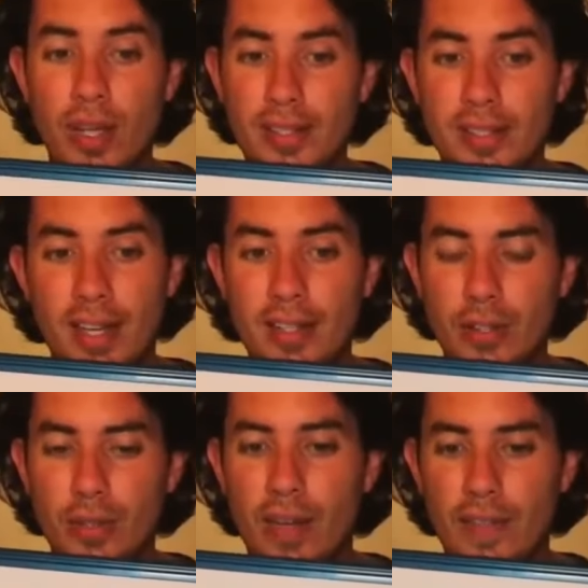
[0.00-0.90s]
to
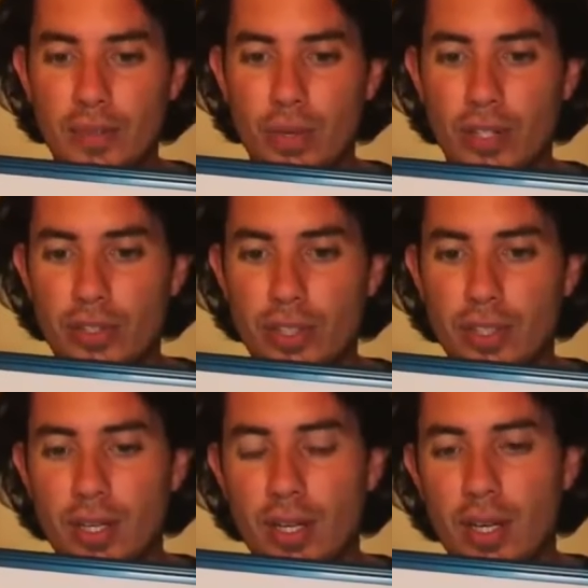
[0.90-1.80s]
understand that you have a
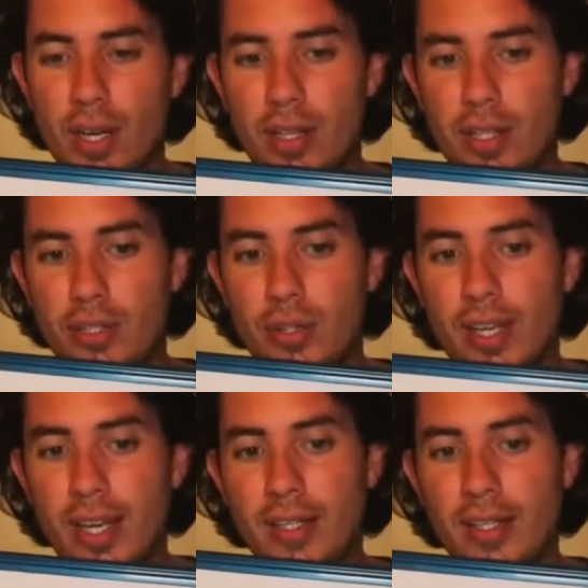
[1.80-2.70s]
structure and that
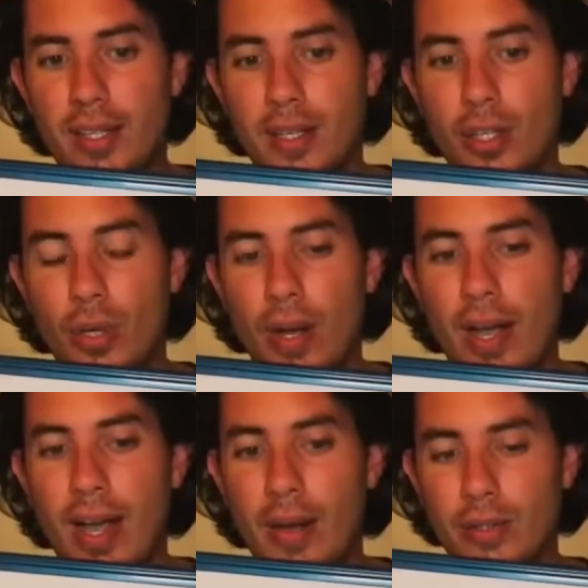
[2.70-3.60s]
you can
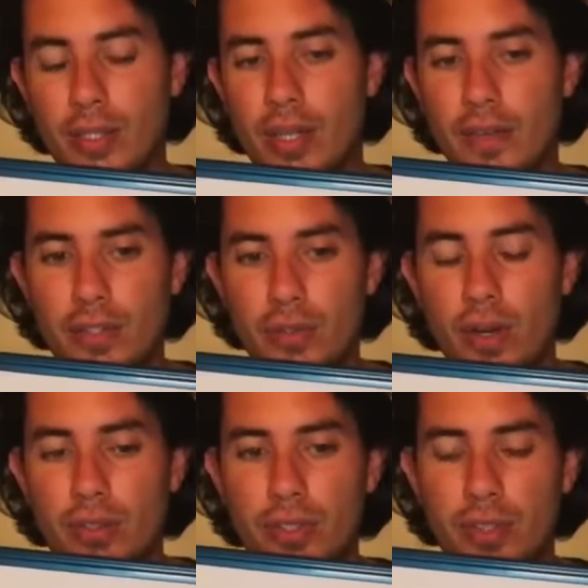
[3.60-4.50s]
go out of the
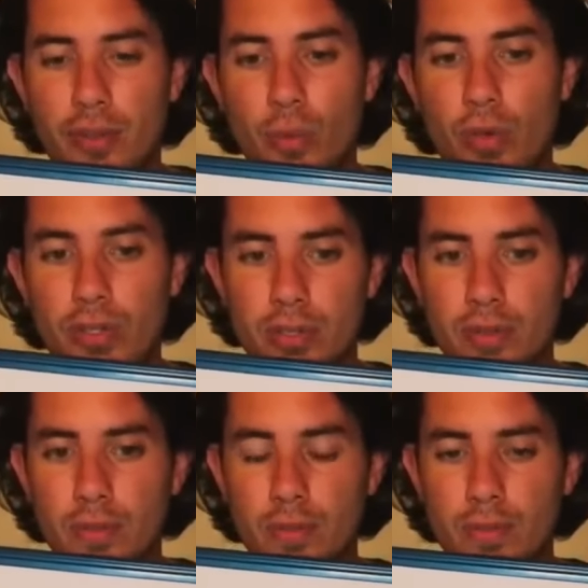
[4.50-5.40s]
structure if you want.